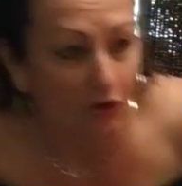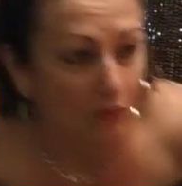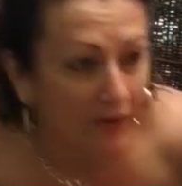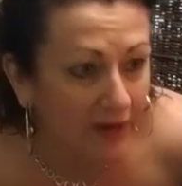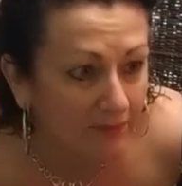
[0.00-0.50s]
the
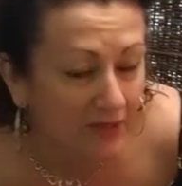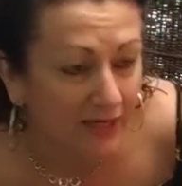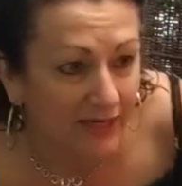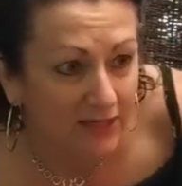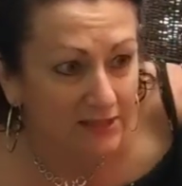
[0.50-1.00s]
whole way up
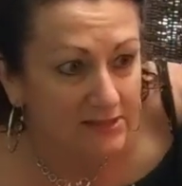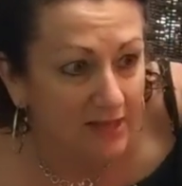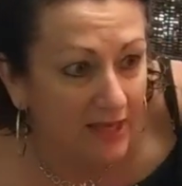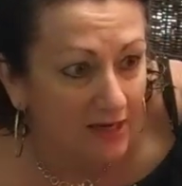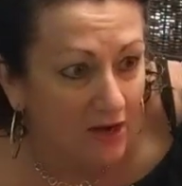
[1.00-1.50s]
the
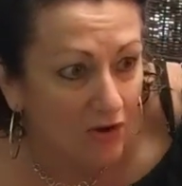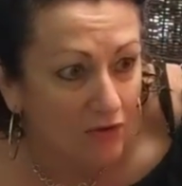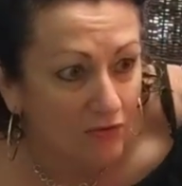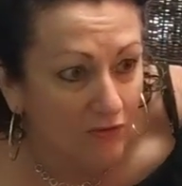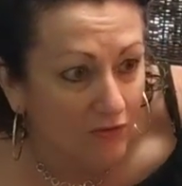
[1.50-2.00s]
legs, and
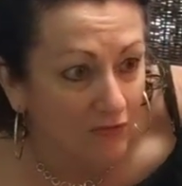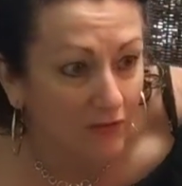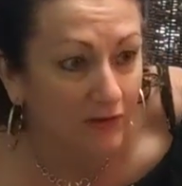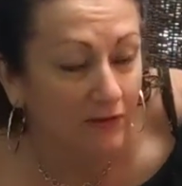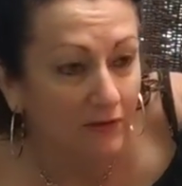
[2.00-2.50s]
hold,
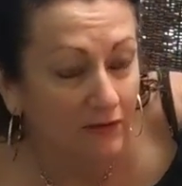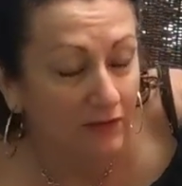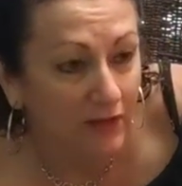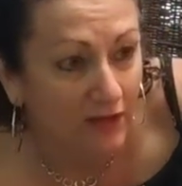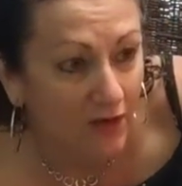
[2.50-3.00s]

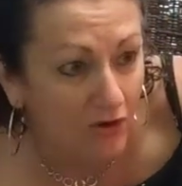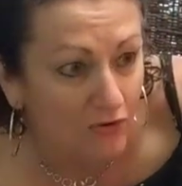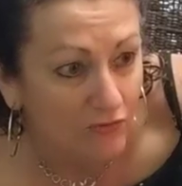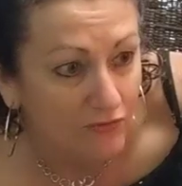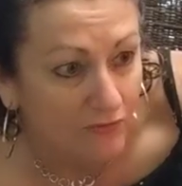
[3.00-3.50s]
and
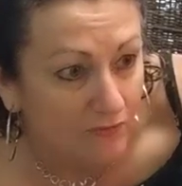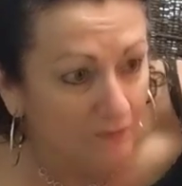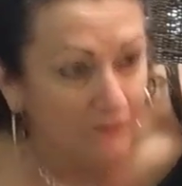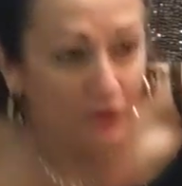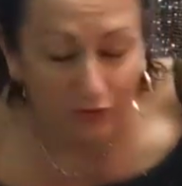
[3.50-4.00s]
hold,
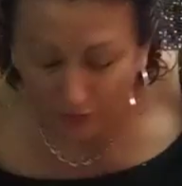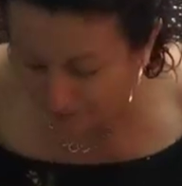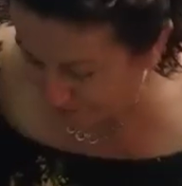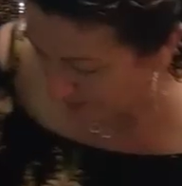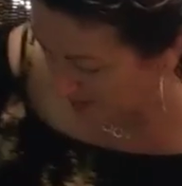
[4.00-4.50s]

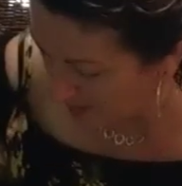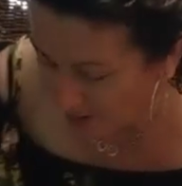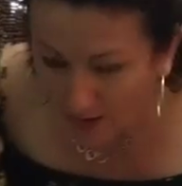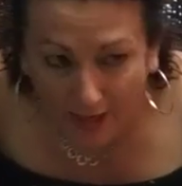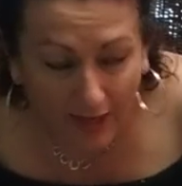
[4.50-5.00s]
cool,
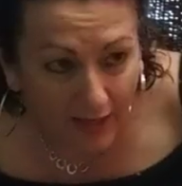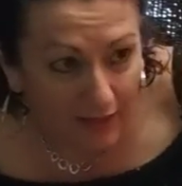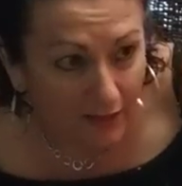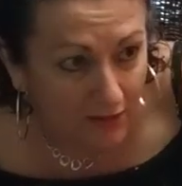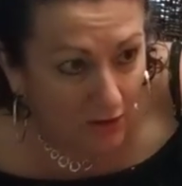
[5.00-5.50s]

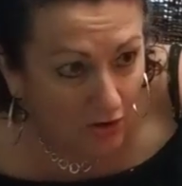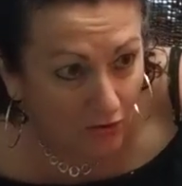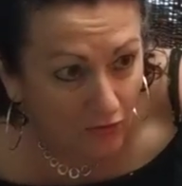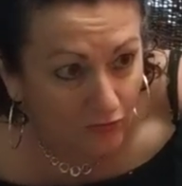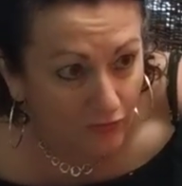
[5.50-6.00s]
and
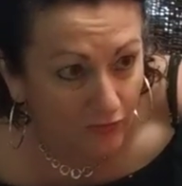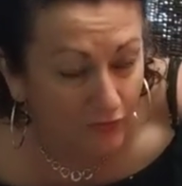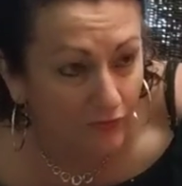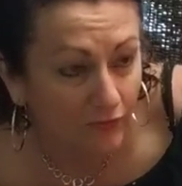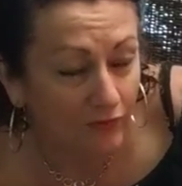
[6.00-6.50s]
hold.
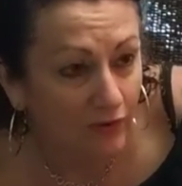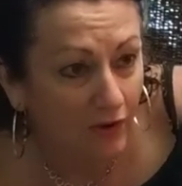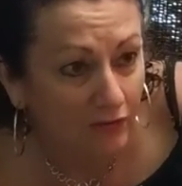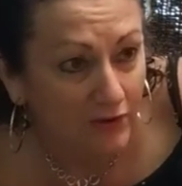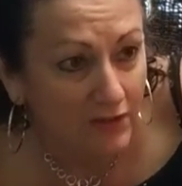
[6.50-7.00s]

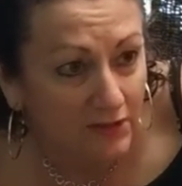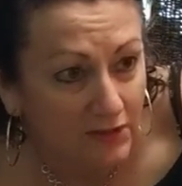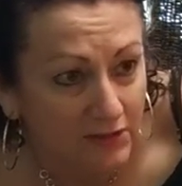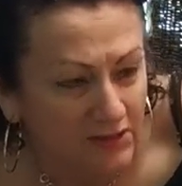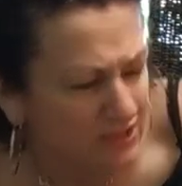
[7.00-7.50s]
hold.
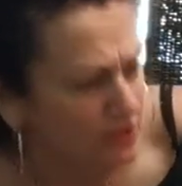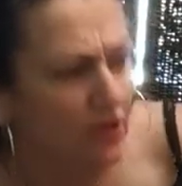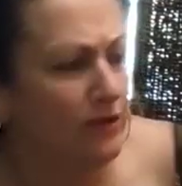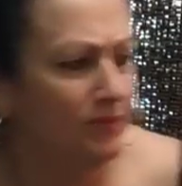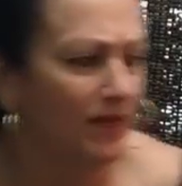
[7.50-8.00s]

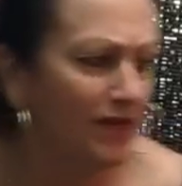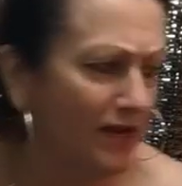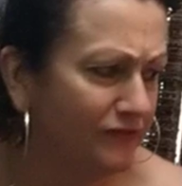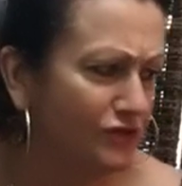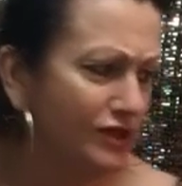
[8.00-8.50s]
Did you learn
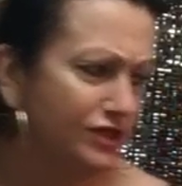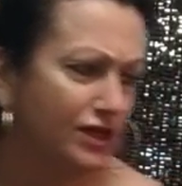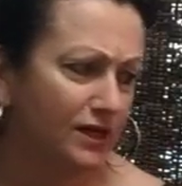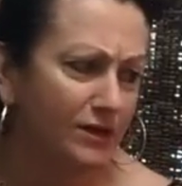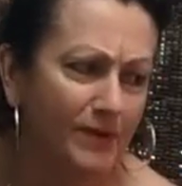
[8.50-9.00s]
P N F
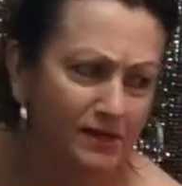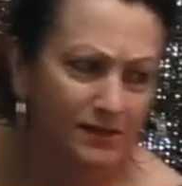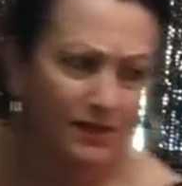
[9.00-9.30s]
stretching in your